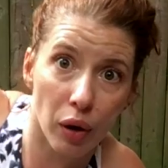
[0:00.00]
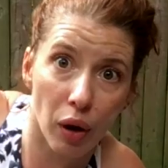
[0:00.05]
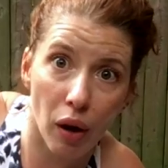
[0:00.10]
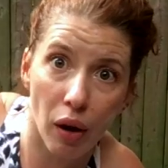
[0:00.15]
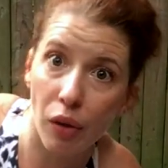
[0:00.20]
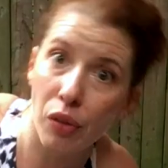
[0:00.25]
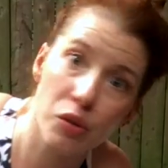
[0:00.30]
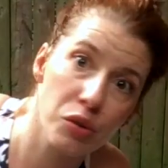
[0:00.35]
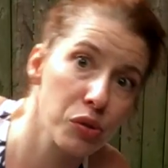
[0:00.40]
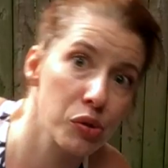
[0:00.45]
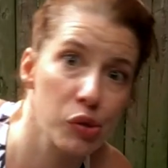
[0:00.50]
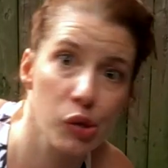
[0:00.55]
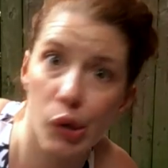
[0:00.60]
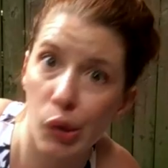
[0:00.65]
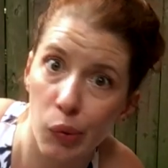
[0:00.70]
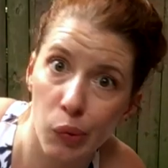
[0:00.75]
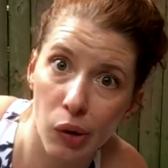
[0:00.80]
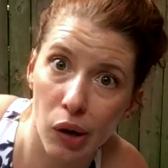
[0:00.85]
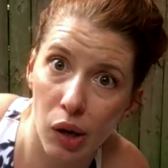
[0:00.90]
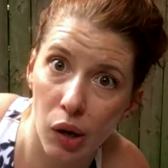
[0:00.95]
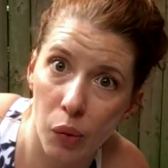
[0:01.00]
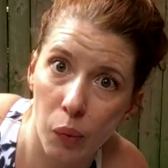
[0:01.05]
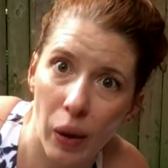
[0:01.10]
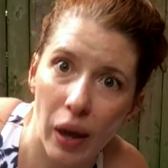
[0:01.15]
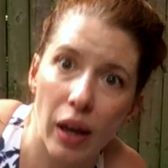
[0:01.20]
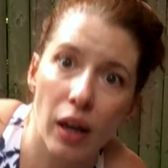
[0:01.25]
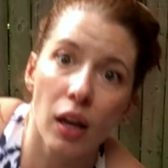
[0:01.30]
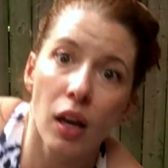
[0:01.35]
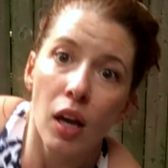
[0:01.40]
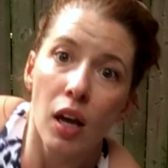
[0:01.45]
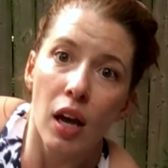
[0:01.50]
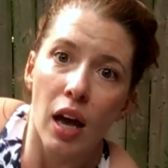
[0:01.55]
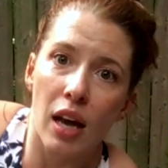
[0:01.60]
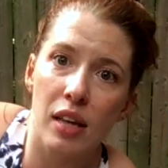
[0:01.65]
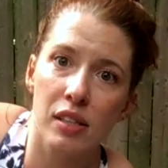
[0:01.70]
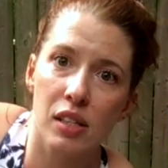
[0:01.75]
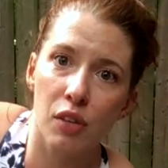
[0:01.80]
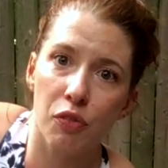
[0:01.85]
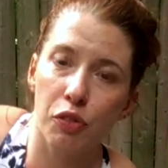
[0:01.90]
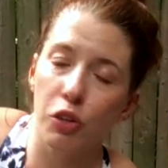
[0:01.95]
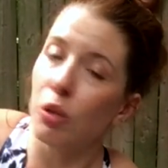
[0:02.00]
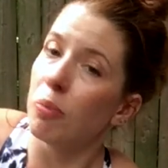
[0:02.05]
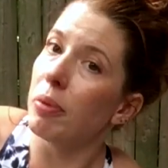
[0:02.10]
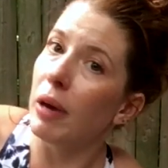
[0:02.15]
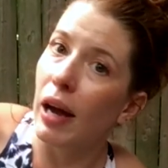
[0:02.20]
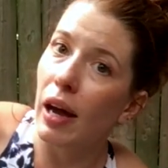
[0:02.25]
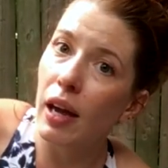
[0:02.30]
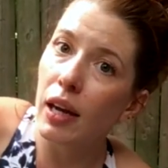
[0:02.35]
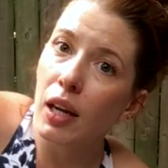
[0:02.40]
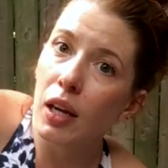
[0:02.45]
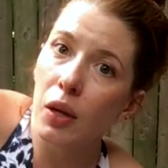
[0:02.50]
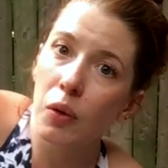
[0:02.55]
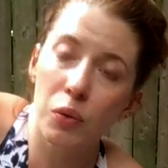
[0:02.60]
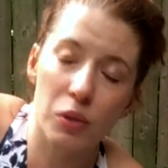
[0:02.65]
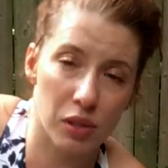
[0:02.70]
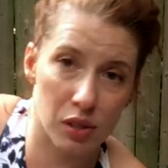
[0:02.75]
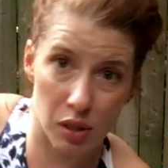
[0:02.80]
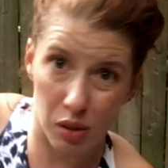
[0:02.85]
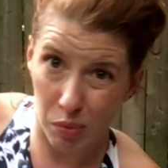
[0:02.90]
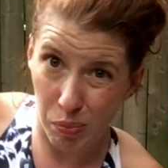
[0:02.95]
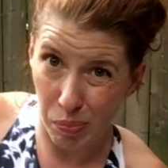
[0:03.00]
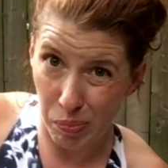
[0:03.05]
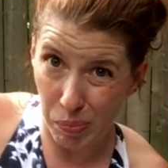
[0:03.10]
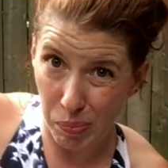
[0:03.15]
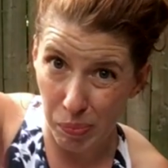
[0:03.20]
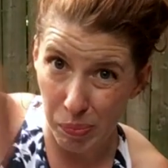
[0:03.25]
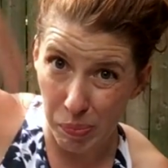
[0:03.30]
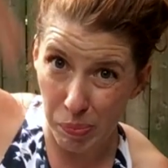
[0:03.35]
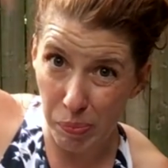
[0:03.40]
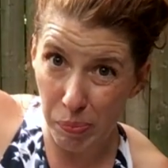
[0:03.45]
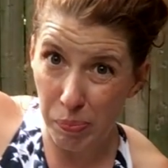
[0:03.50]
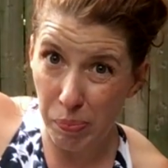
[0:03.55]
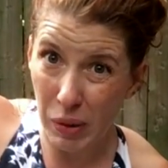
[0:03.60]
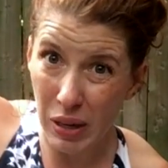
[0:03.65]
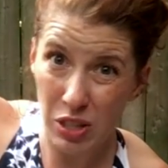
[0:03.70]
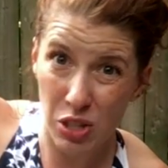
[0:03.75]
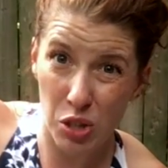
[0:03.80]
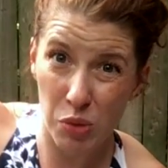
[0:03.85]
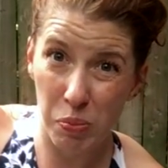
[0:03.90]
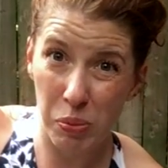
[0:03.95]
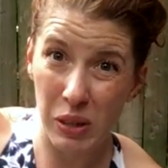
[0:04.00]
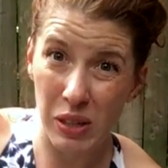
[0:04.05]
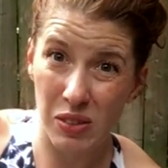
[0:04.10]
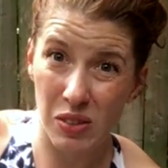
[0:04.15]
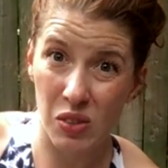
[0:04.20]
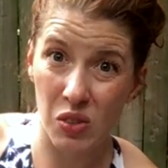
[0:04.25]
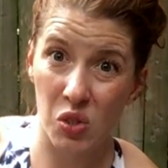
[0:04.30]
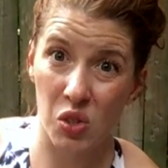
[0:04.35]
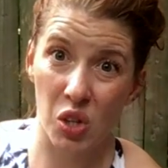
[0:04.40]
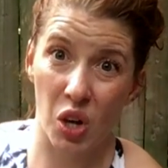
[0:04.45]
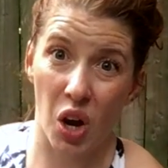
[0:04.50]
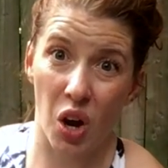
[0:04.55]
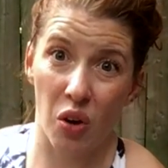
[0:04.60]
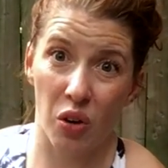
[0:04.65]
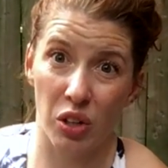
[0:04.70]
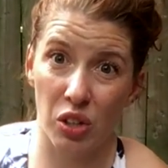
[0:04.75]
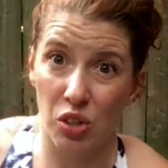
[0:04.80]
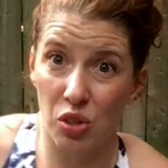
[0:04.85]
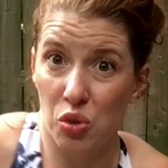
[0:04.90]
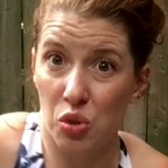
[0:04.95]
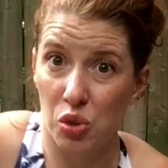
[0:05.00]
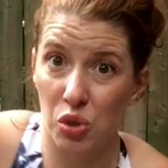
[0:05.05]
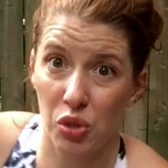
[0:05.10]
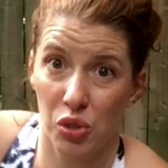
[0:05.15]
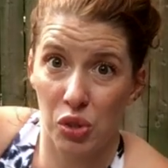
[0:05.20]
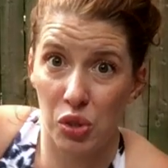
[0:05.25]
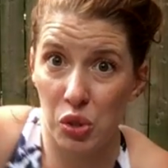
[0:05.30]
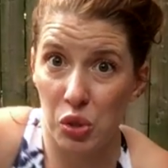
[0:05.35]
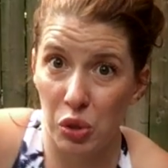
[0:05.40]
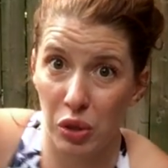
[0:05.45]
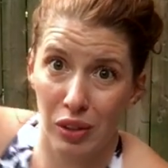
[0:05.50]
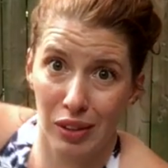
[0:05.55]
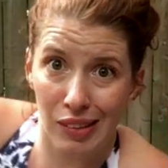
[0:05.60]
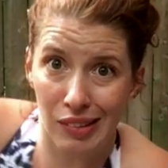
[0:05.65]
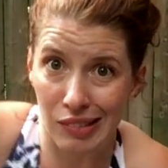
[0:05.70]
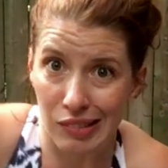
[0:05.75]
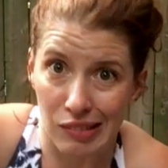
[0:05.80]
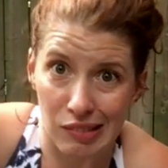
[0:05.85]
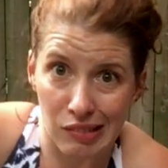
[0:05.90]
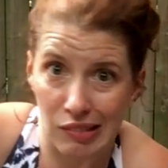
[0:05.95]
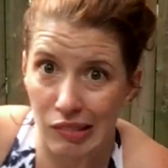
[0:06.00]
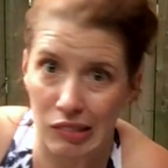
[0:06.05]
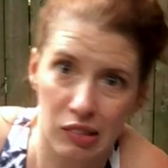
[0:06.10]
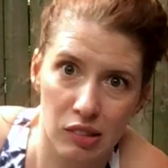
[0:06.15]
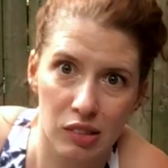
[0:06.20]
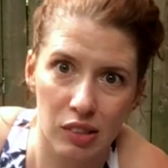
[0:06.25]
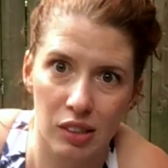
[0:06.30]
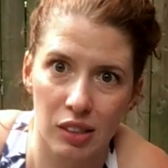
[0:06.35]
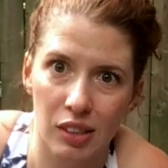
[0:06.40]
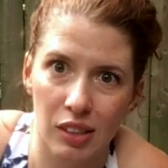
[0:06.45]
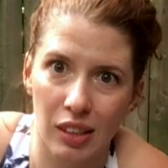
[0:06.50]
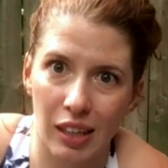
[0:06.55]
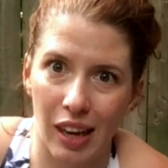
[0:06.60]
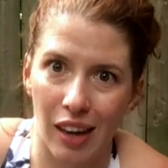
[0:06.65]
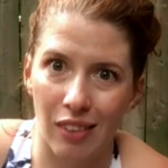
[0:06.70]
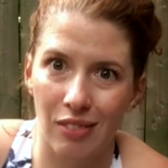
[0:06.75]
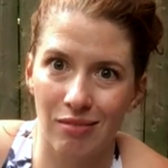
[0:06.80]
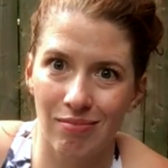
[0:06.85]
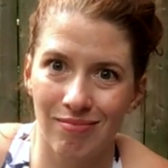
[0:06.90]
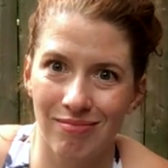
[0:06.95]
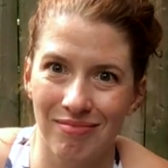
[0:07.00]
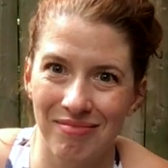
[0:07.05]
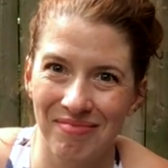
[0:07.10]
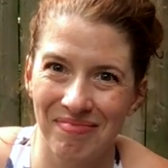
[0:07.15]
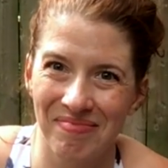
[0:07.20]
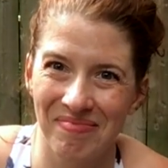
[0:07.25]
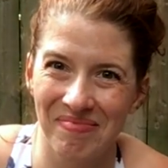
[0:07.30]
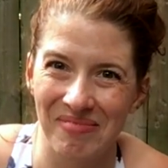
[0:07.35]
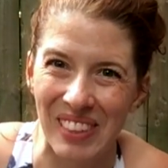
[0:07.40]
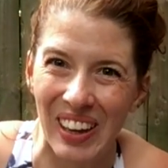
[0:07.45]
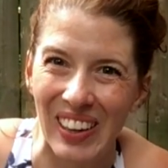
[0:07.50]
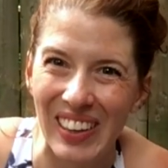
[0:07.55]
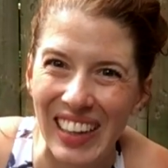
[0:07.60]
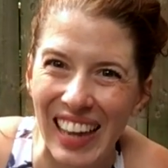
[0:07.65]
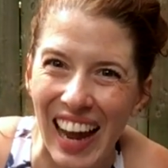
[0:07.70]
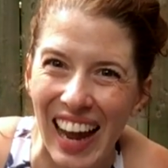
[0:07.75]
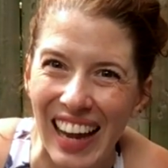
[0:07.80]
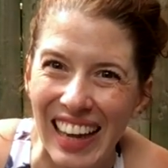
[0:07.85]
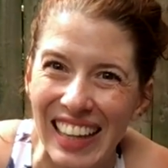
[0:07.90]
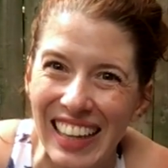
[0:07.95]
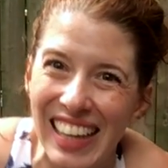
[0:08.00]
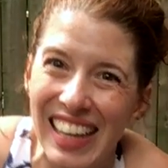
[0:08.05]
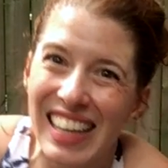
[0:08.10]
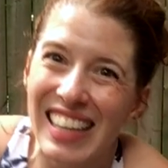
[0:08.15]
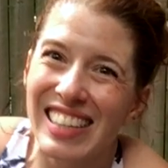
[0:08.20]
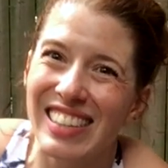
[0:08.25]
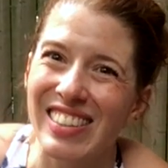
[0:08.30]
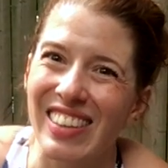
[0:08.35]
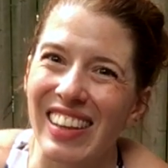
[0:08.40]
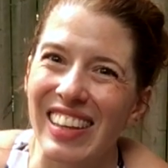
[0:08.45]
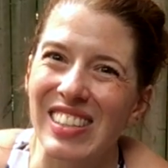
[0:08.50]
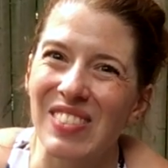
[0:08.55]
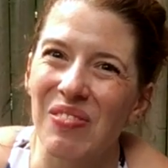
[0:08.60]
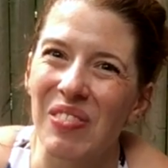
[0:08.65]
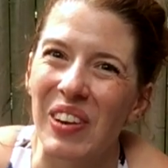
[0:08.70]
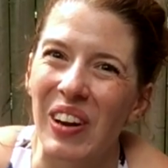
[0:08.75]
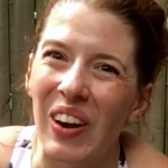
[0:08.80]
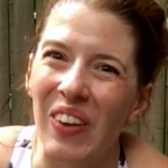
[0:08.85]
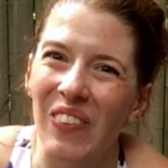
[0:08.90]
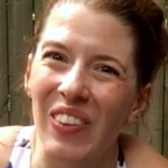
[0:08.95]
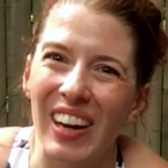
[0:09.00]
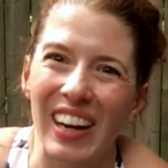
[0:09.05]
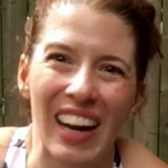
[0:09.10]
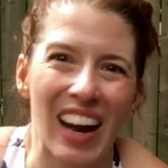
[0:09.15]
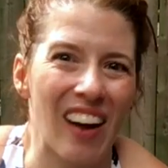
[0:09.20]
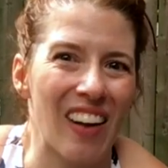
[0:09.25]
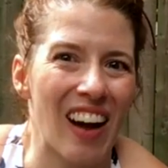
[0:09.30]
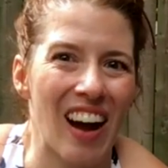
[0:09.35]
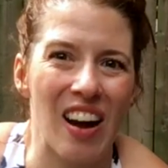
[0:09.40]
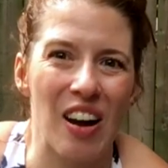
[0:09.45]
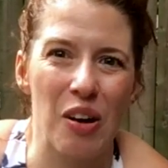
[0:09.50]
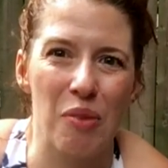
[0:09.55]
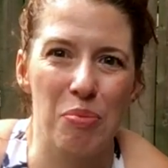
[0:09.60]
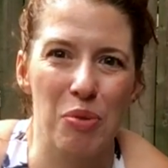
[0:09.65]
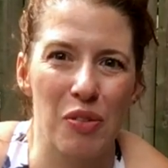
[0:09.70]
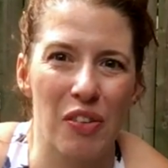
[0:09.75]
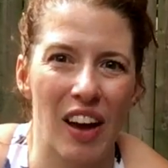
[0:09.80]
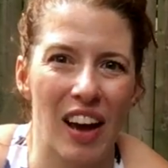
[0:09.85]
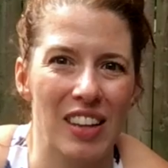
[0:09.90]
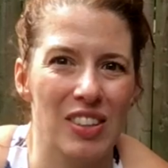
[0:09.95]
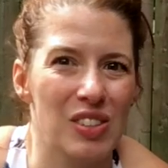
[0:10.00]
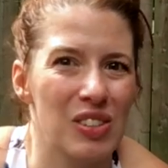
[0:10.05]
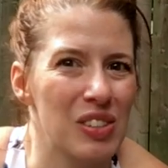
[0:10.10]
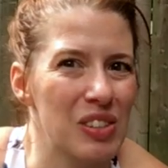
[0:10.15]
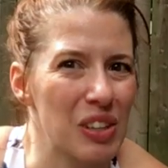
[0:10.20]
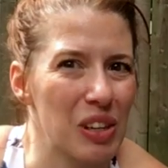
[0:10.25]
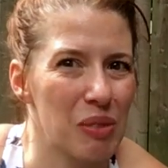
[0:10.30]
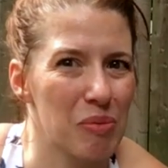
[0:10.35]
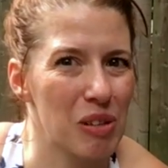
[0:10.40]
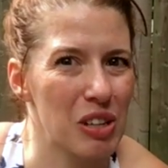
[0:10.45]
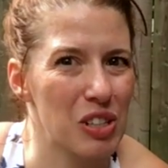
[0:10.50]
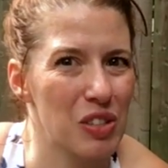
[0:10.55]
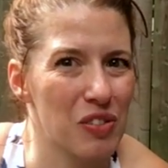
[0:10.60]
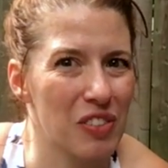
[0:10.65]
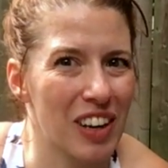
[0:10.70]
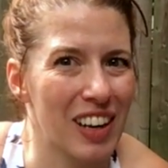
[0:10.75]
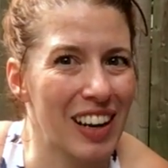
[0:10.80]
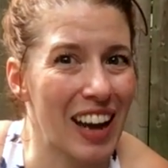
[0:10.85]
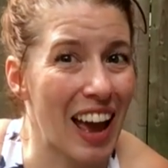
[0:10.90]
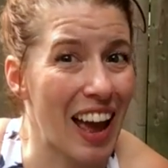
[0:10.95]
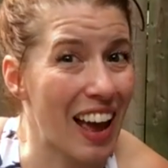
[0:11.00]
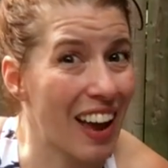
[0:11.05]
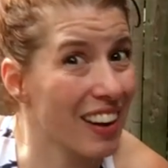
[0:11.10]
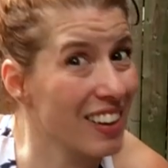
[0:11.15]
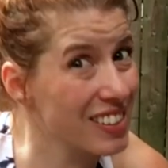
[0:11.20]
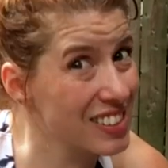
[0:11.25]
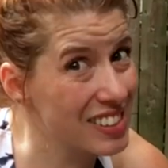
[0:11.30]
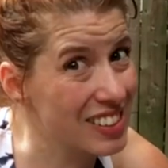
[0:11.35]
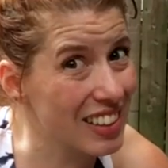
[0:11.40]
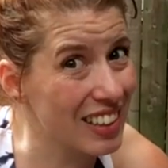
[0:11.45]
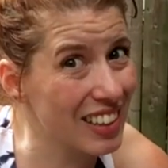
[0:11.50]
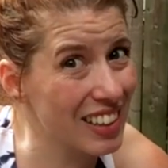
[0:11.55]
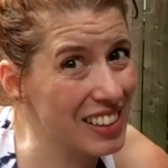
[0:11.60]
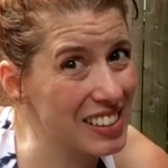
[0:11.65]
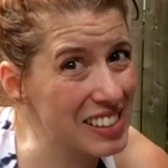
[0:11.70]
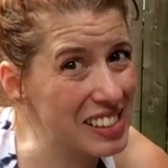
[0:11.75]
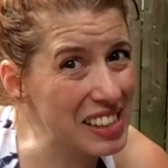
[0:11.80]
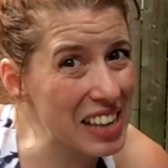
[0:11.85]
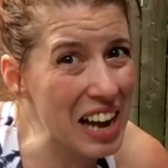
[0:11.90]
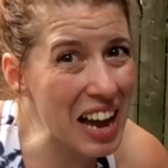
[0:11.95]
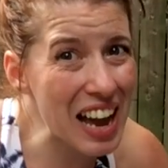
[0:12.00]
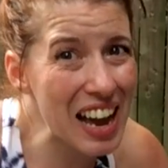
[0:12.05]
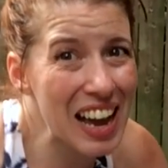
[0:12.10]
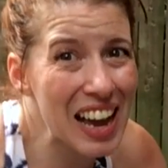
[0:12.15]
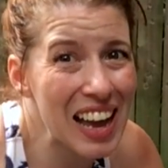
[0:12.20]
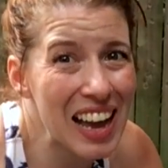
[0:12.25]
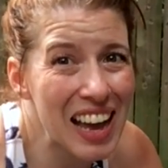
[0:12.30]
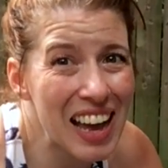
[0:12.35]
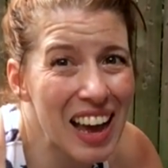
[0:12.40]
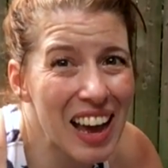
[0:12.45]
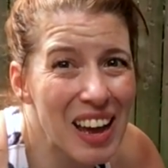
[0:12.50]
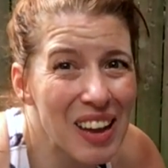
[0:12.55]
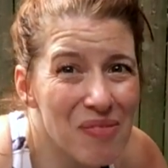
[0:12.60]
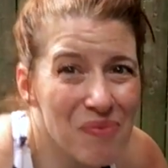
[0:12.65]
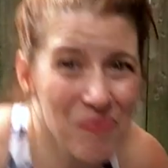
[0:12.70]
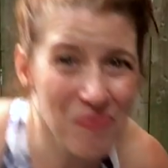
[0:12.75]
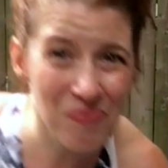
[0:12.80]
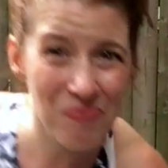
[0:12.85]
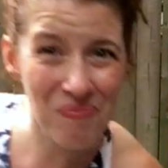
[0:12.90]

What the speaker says: all. There's no wrong way. As if your body was a bunch of pizza dough and you're just trying to roll it on out. Okay, so that's been our workout. I hope you've had so much fun, and I'll see you next time.